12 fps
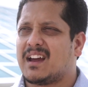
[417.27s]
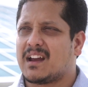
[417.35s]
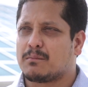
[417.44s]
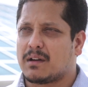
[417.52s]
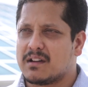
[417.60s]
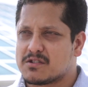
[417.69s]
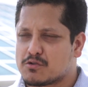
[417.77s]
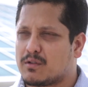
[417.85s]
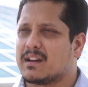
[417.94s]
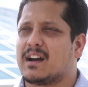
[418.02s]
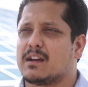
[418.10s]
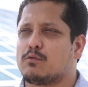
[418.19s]
and by
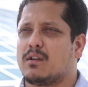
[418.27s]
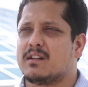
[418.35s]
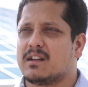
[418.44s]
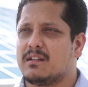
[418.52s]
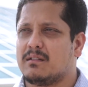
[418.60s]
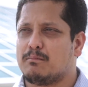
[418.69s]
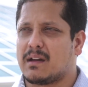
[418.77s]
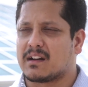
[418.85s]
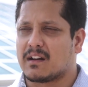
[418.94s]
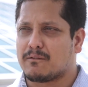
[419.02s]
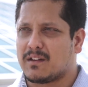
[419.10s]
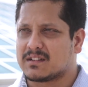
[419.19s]
ensuring high quality
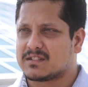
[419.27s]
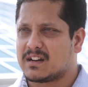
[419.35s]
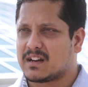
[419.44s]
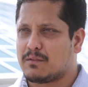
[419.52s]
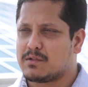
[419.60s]
magnetic flux data,